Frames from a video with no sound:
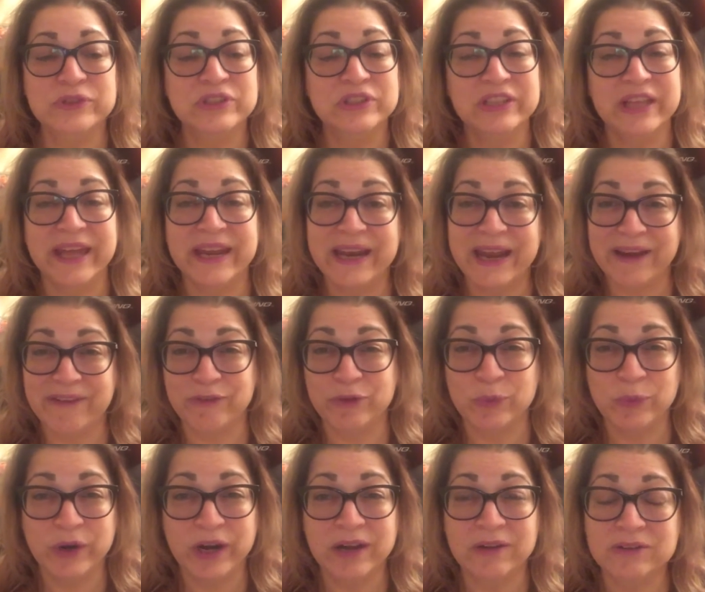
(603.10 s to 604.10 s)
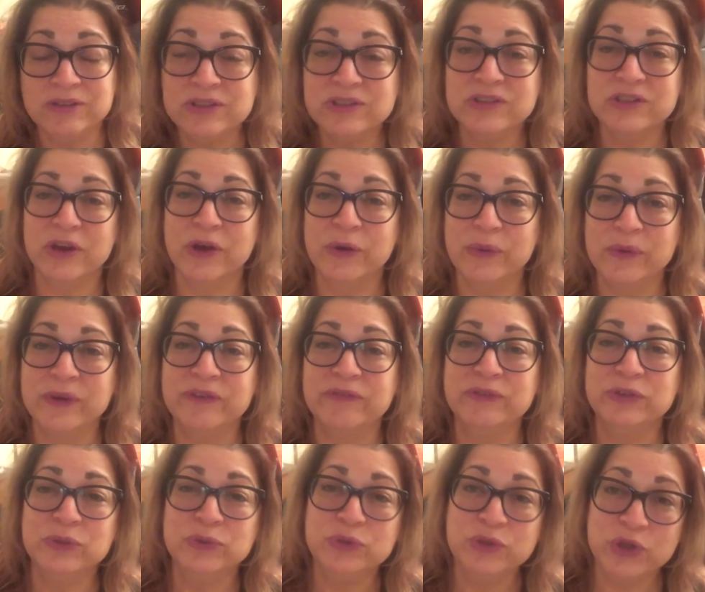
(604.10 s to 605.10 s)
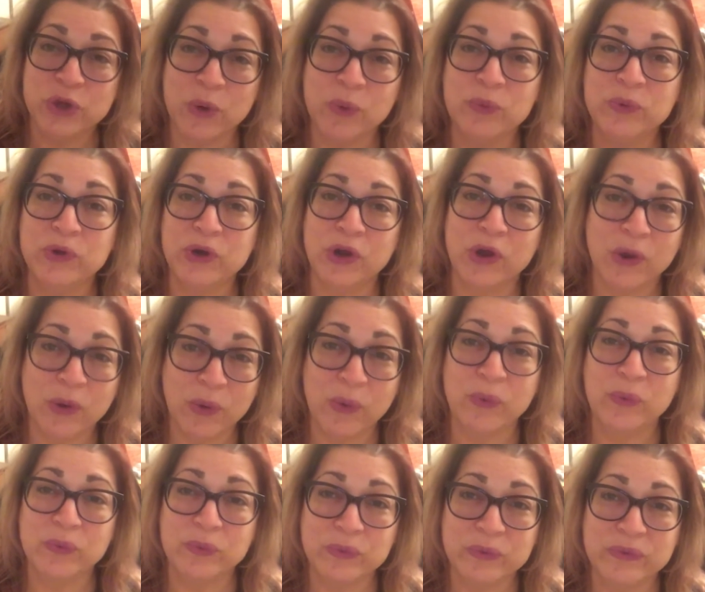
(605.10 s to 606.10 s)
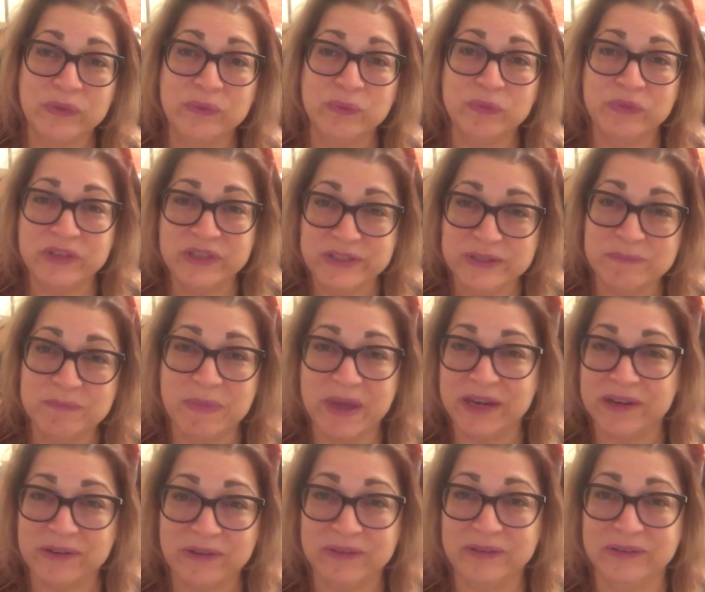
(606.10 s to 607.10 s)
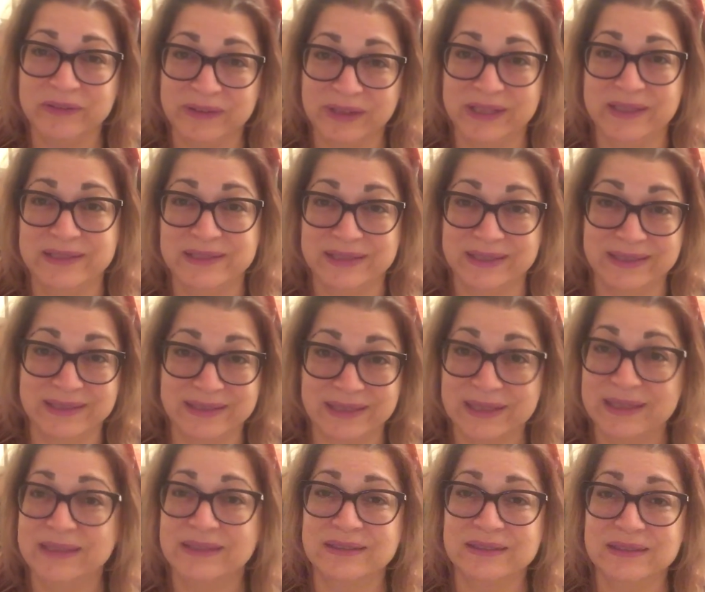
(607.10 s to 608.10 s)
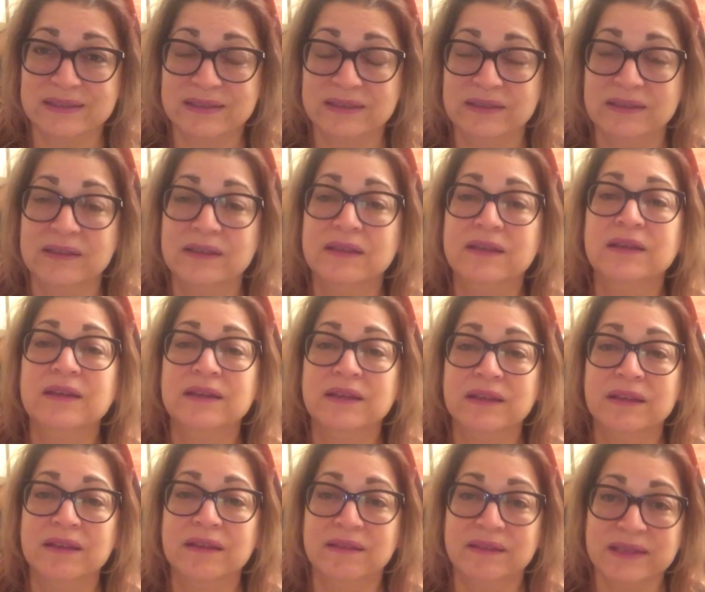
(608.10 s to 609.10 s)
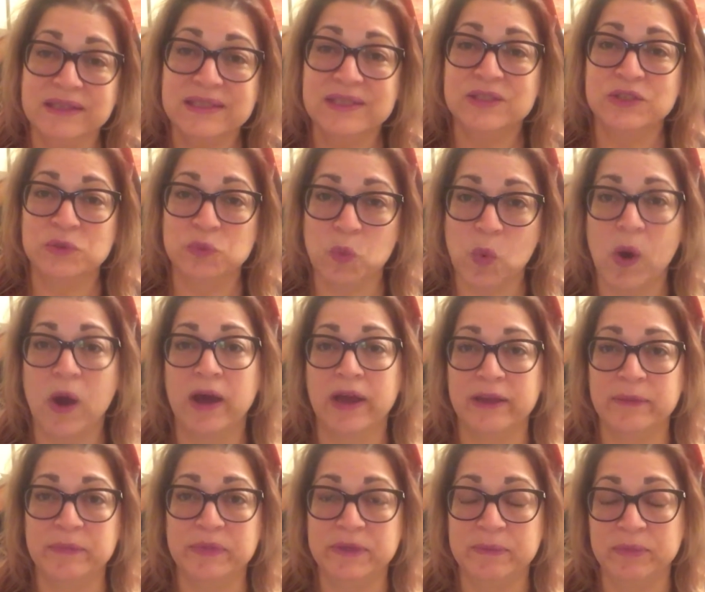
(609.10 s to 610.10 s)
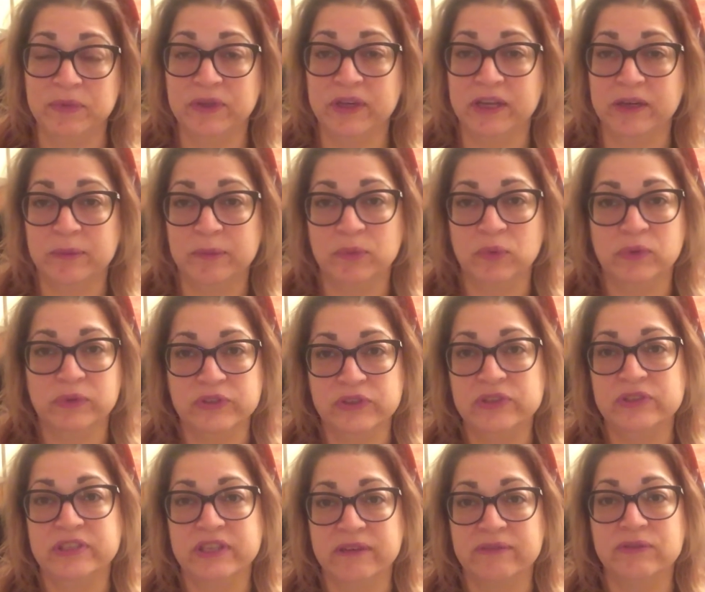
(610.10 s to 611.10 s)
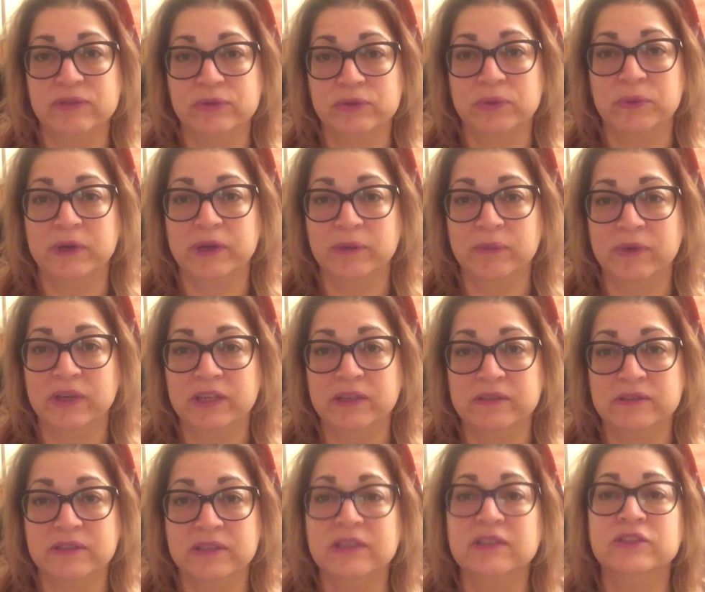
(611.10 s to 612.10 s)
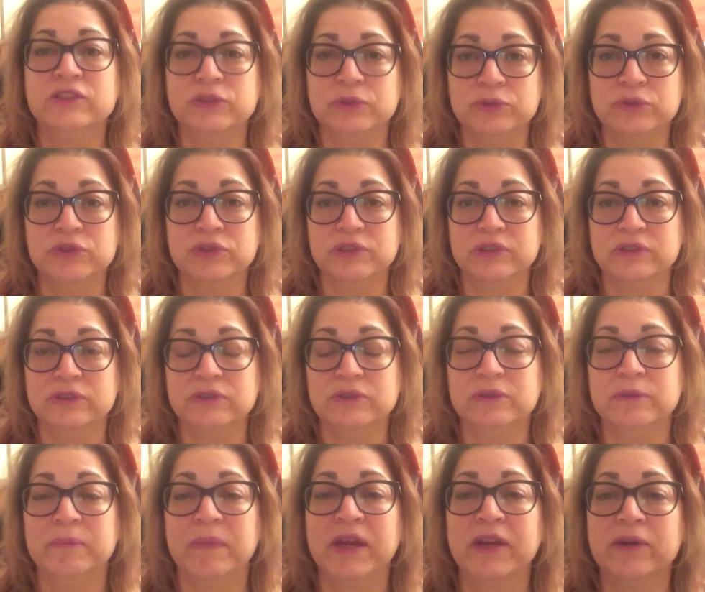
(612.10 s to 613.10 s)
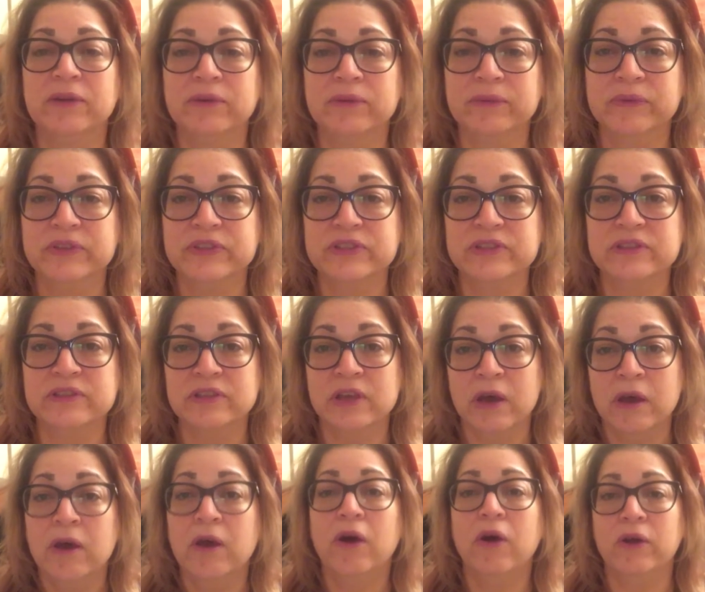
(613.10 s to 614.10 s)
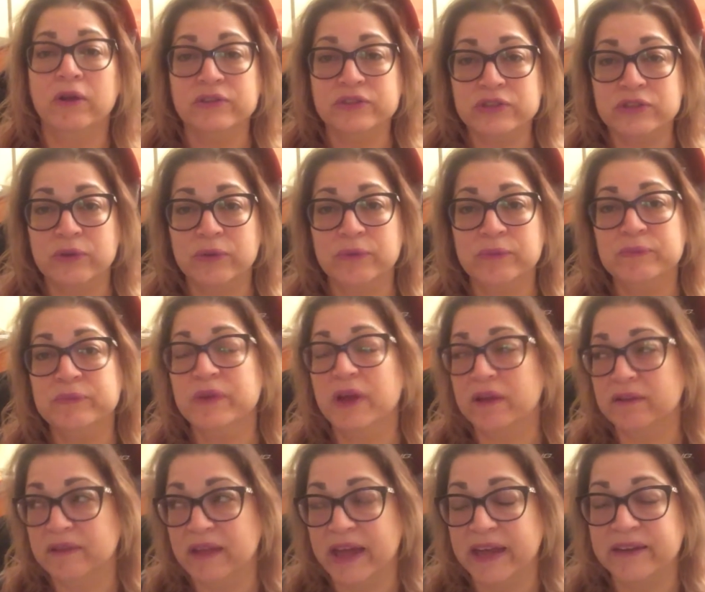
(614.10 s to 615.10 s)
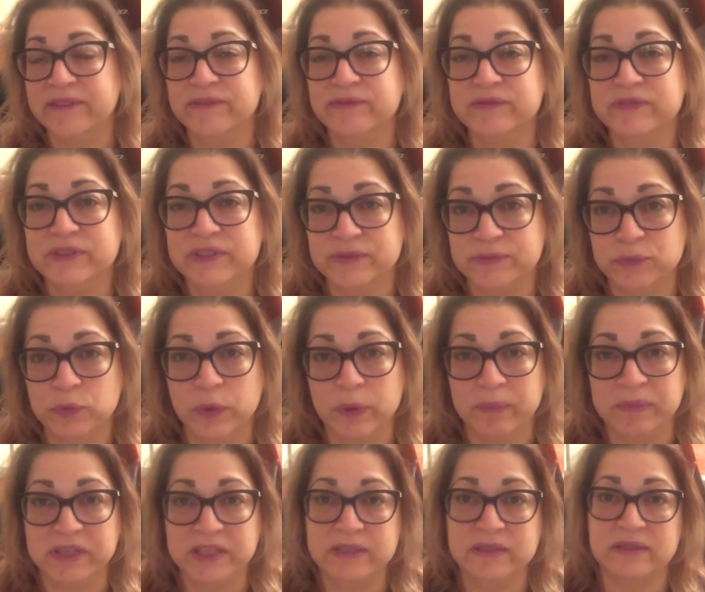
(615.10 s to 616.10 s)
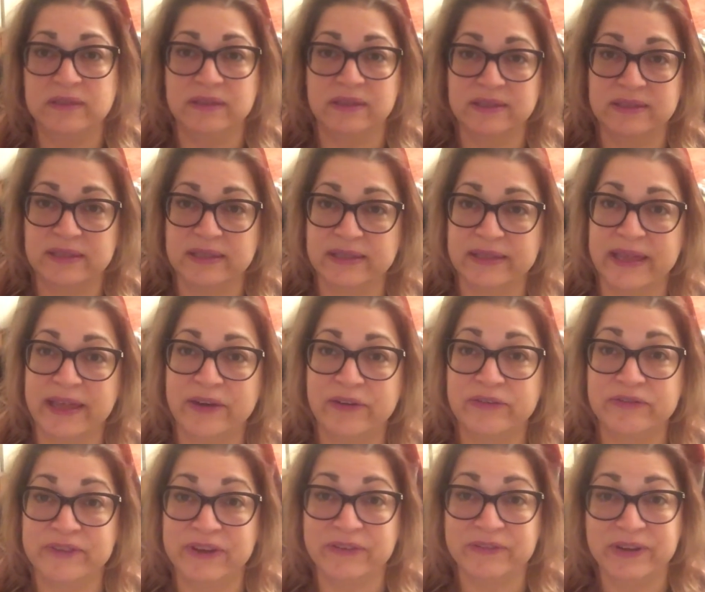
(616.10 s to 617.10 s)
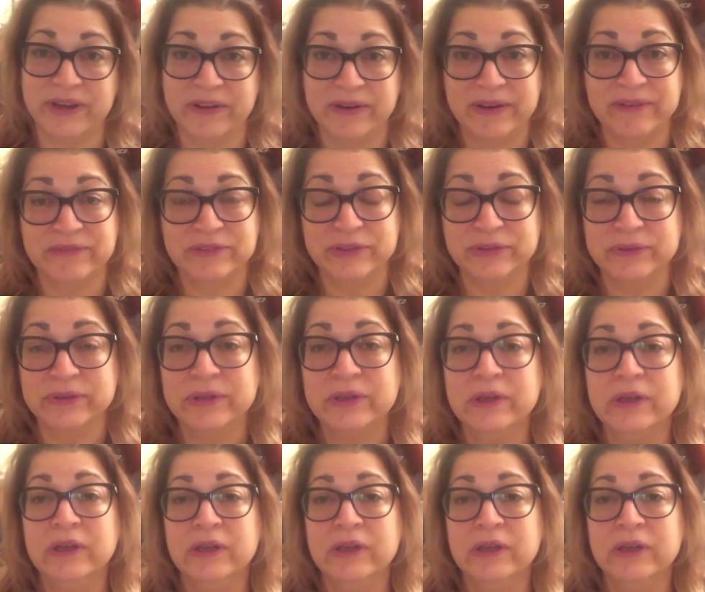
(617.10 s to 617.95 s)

to let everyone else know, if you don't know these medical things exist, this is why people get abortions after 20 weeks. It's usually due to medical reasons. Also, a lot of deformities and things like that are found out after